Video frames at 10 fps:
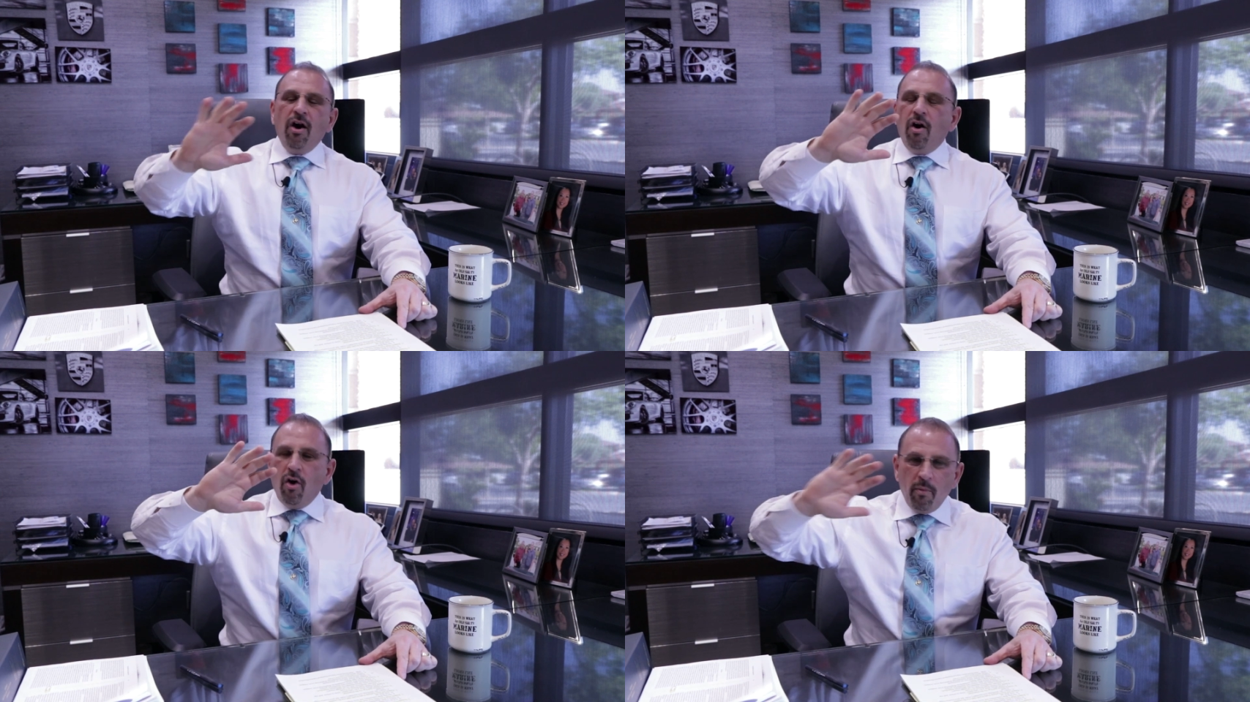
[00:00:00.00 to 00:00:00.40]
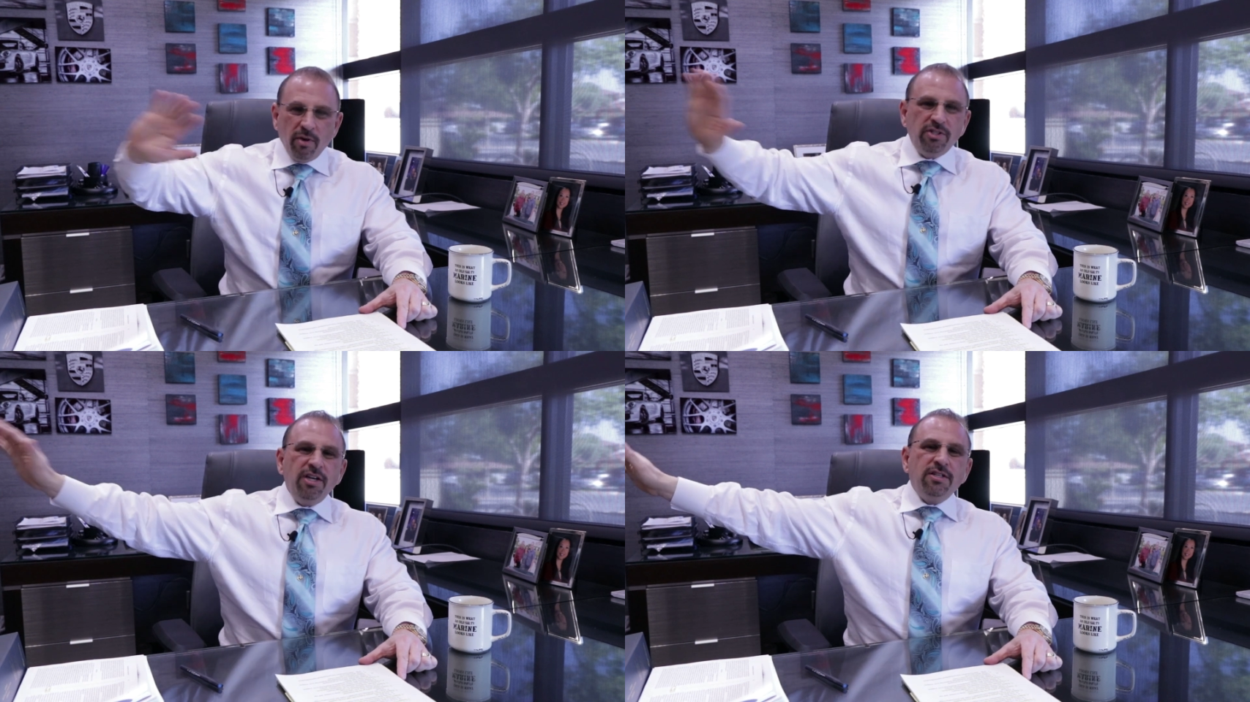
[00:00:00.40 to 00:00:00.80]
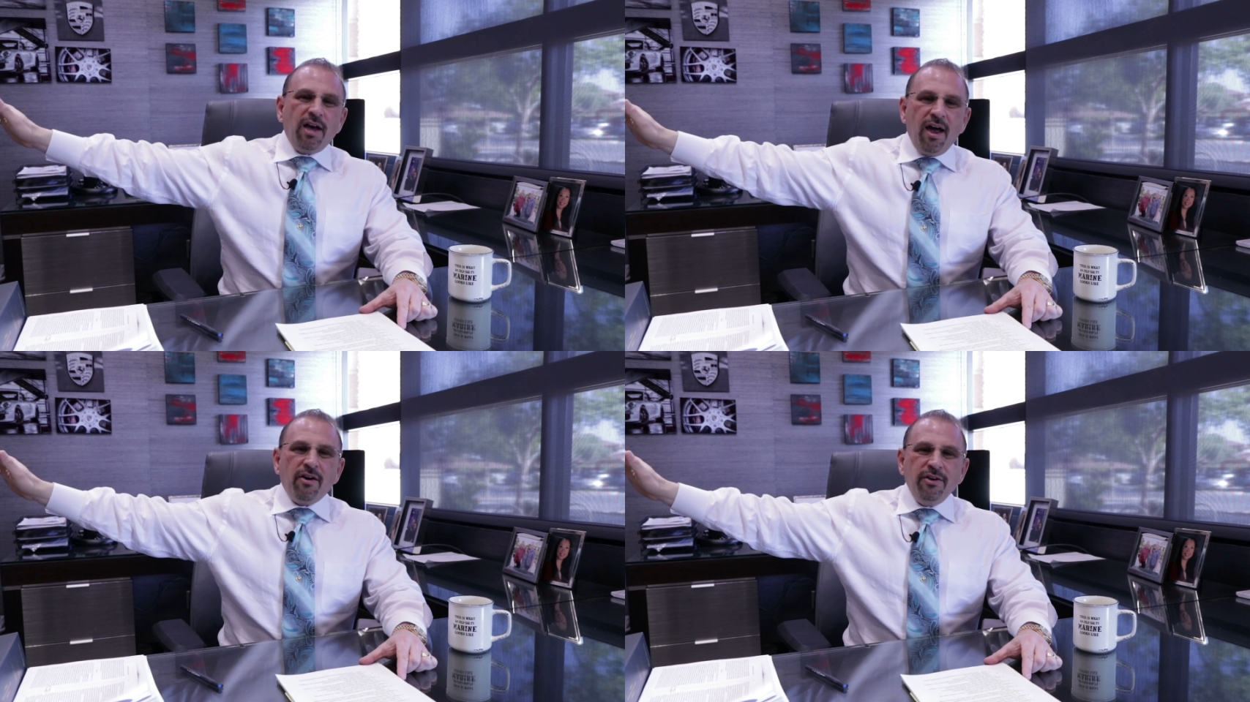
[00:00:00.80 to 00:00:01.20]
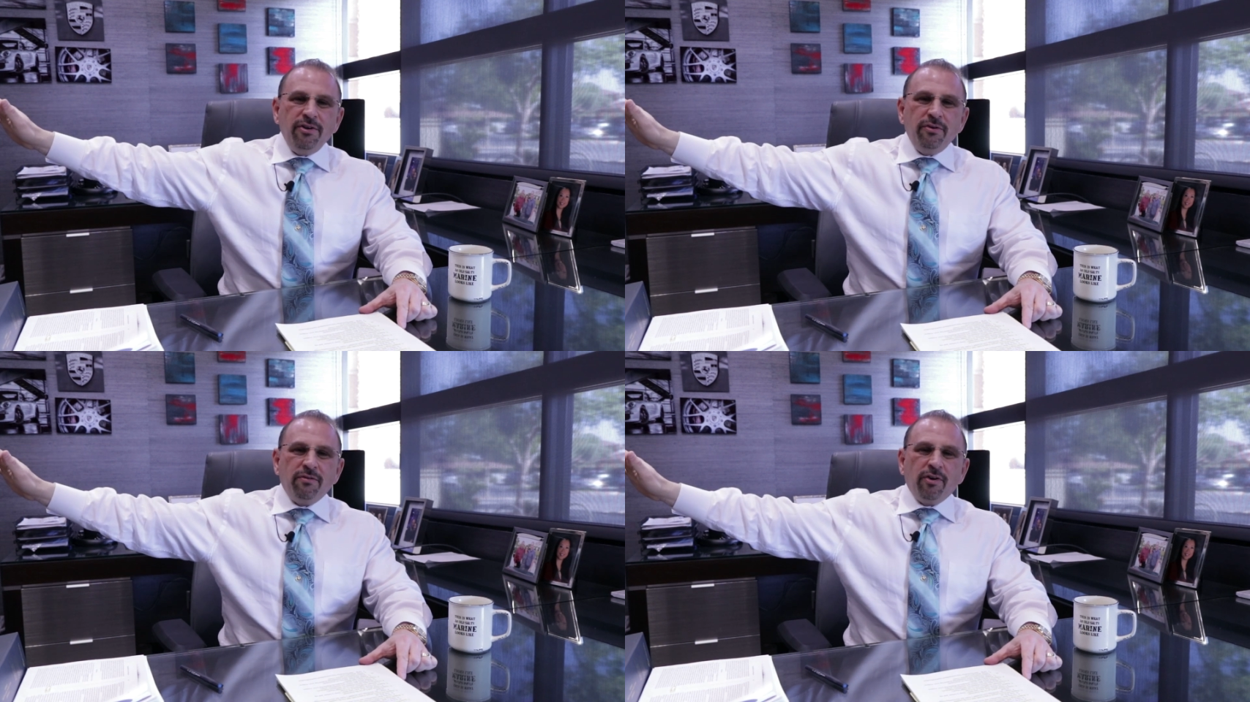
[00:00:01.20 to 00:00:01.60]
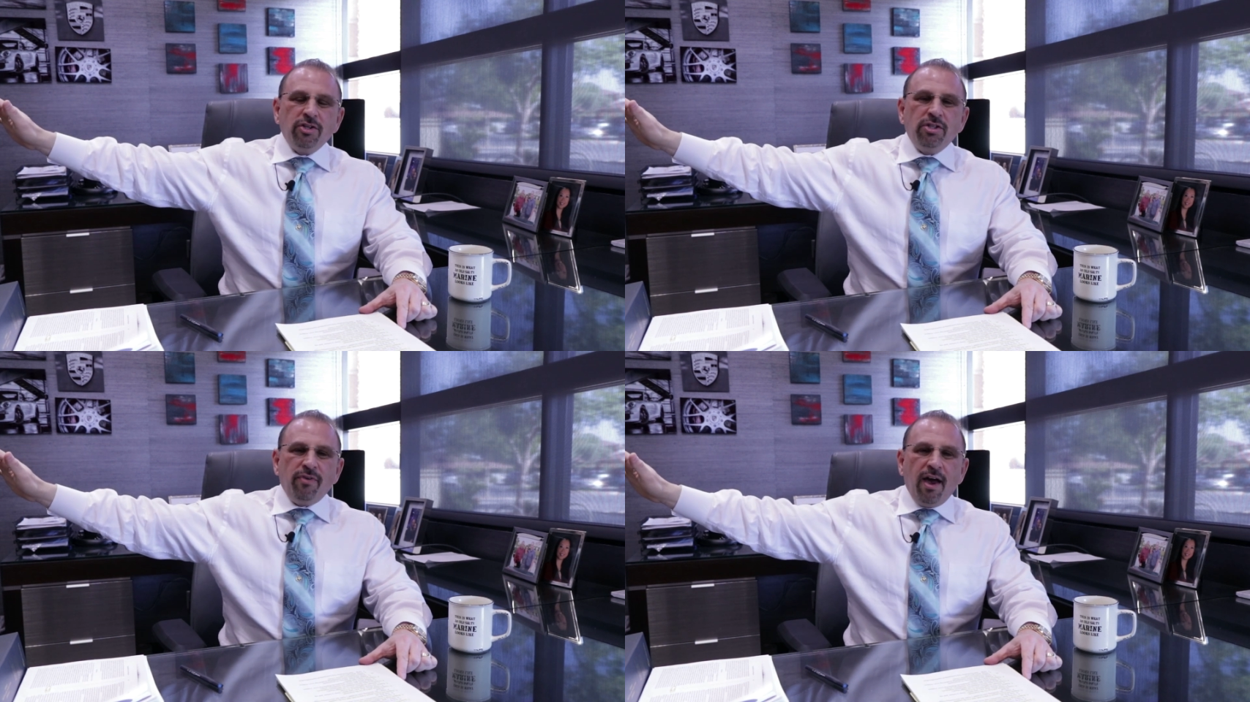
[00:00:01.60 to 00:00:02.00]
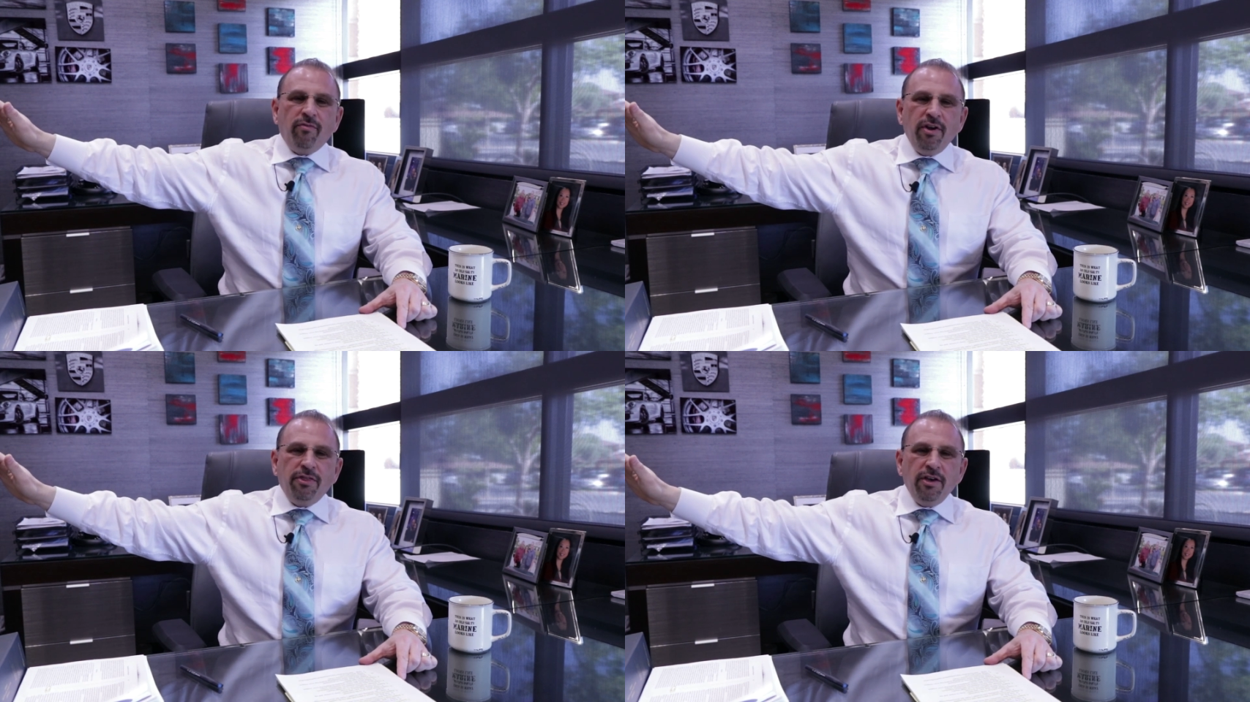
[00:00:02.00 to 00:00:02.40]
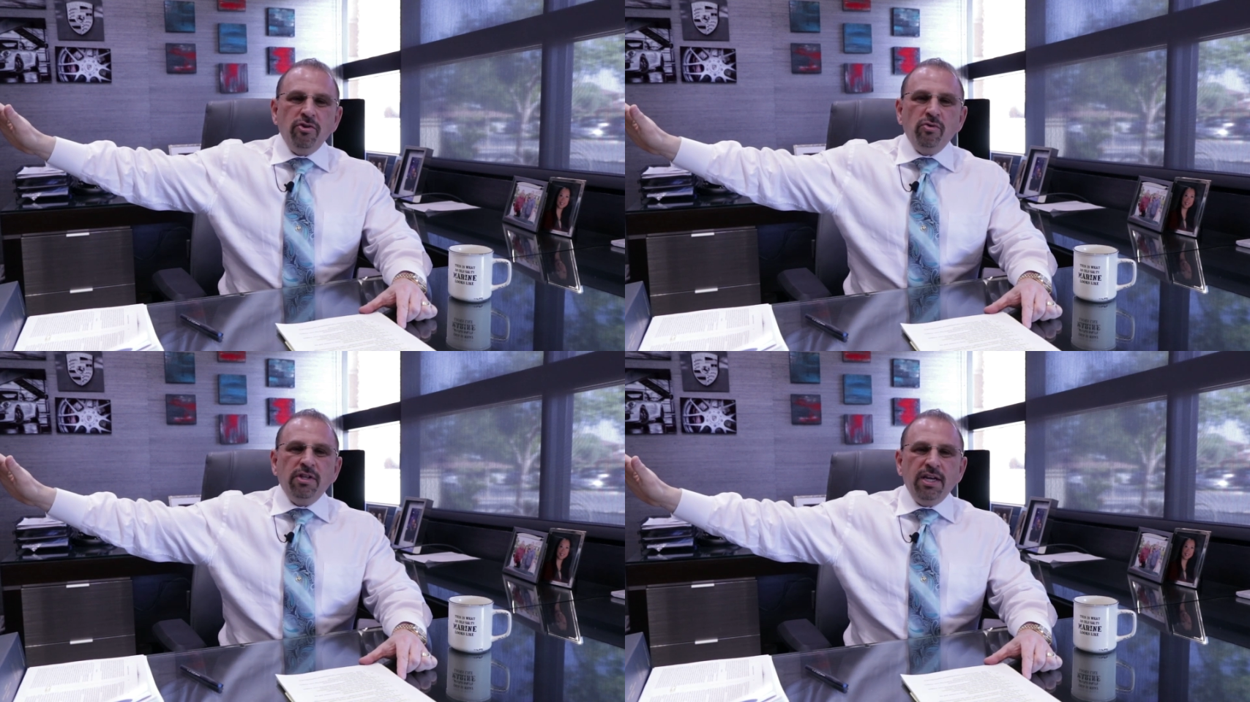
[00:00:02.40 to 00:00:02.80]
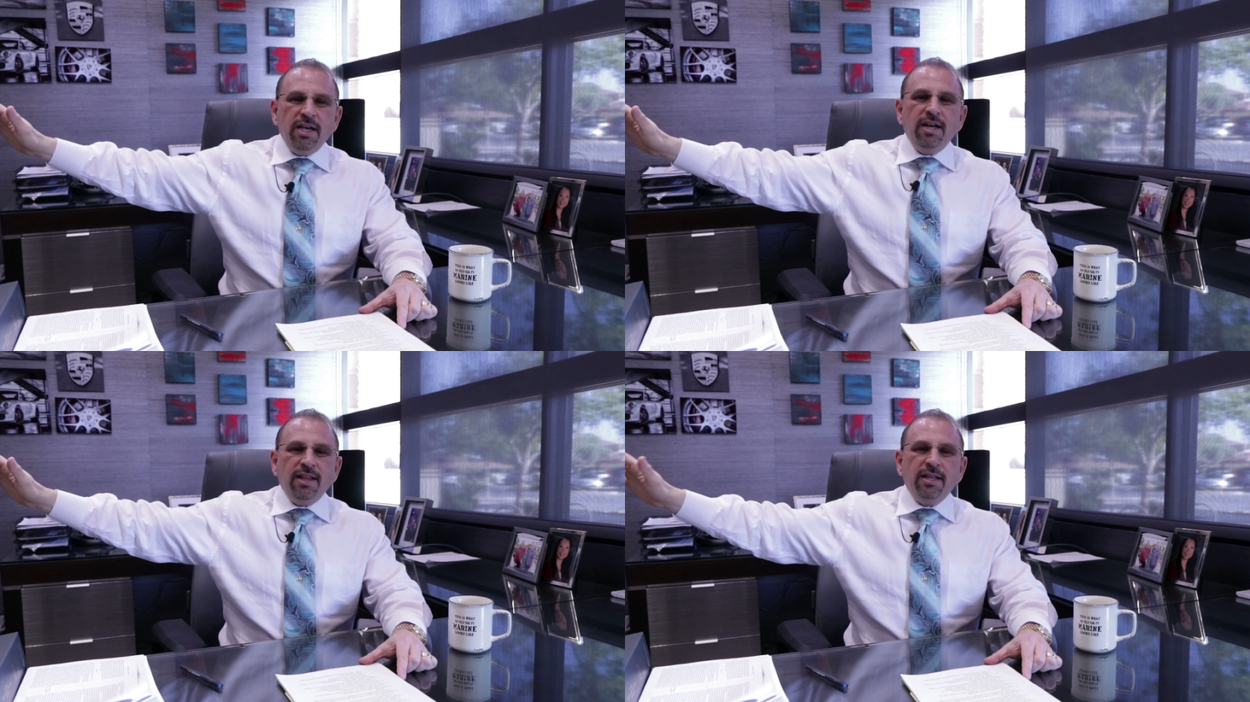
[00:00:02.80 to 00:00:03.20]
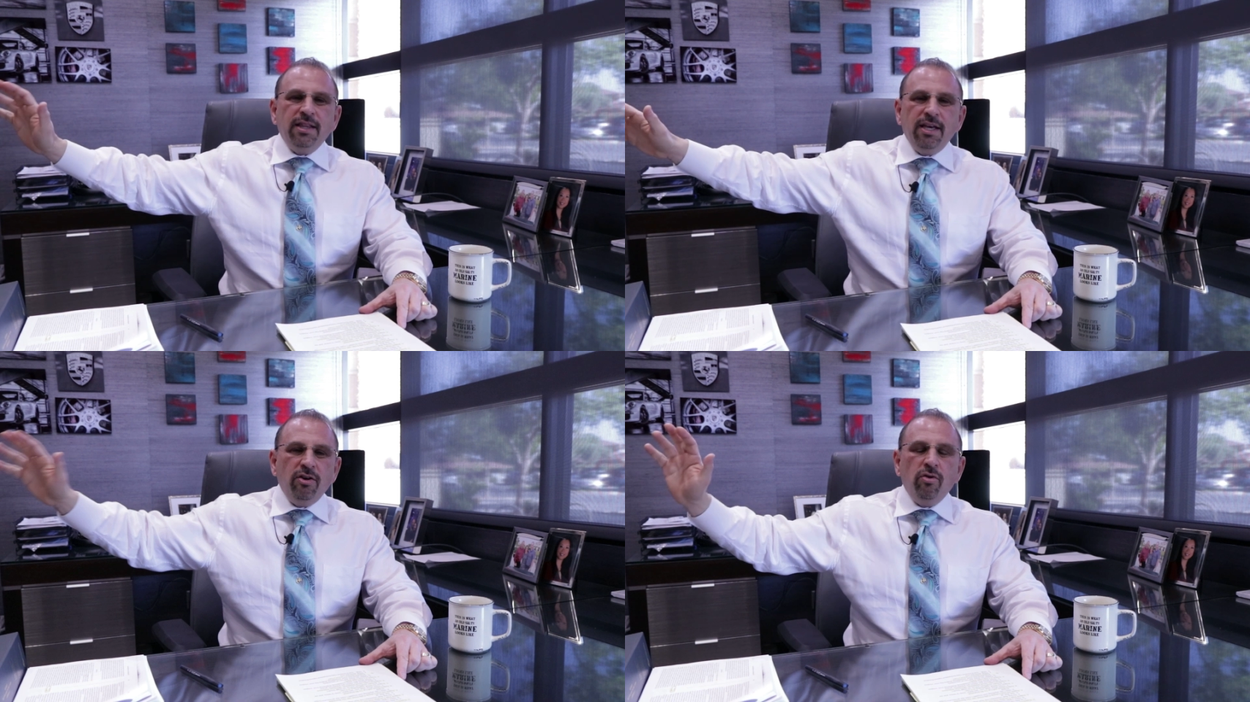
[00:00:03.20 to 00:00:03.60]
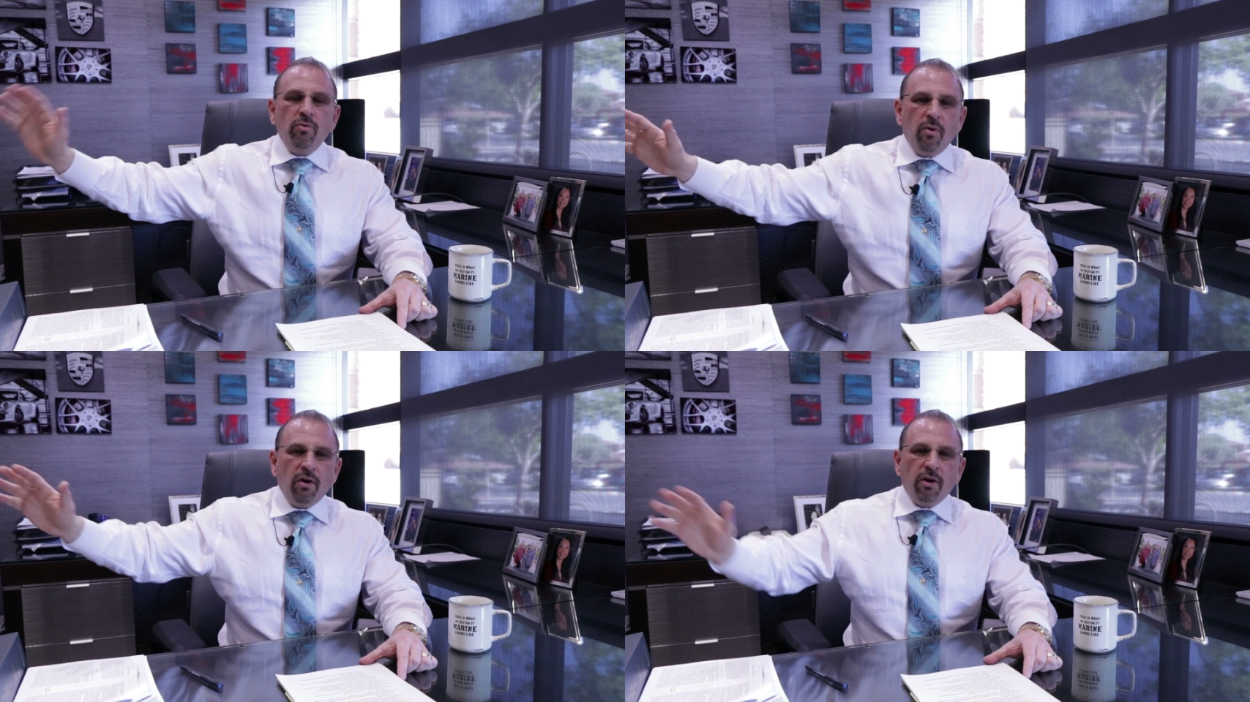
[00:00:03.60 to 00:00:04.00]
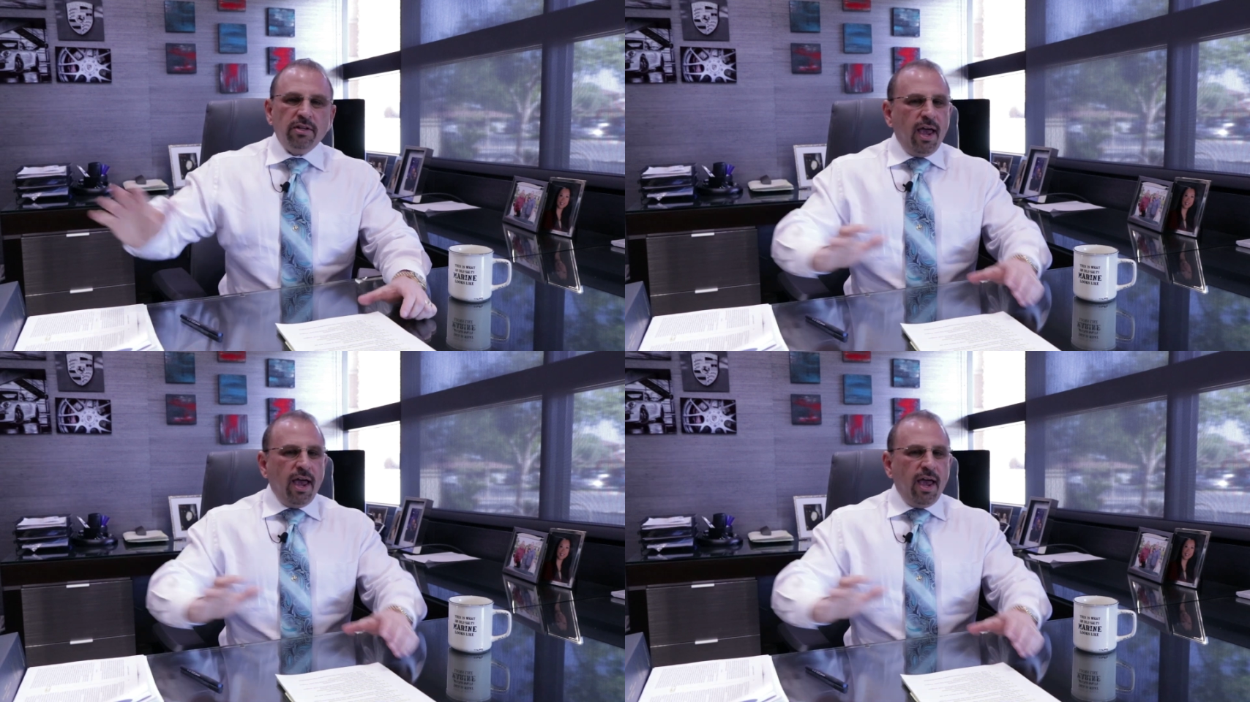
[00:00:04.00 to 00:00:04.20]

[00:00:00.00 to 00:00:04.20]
almost the entire universe of everything you need in the legal world.